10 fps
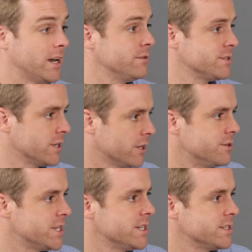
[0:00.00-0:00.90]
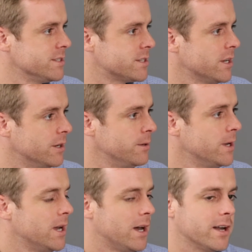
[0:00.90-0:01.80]
how those negotiations go.
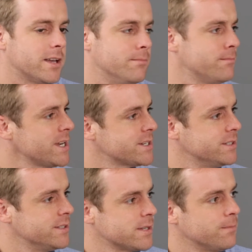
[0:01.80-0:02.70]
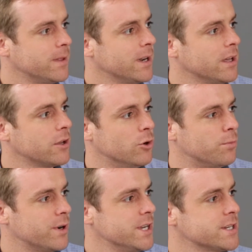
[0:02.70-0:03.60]
I can imagine something like
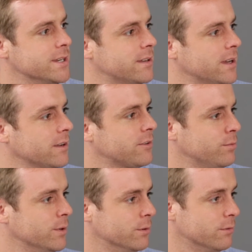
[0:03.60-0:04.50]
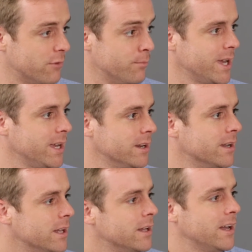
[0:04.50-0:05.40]
corporation tax will remain
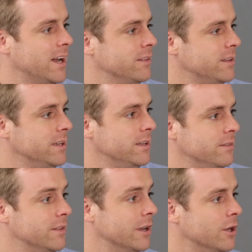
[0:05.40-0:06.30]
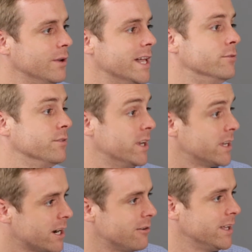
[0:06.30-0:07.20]
at the low level that it
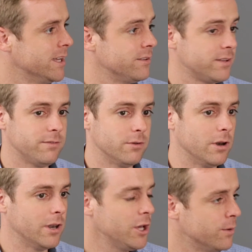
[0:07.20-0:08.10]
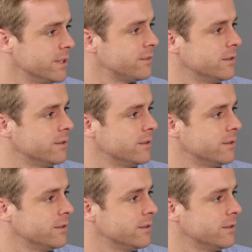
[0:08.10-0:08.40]
currently is, if not lower,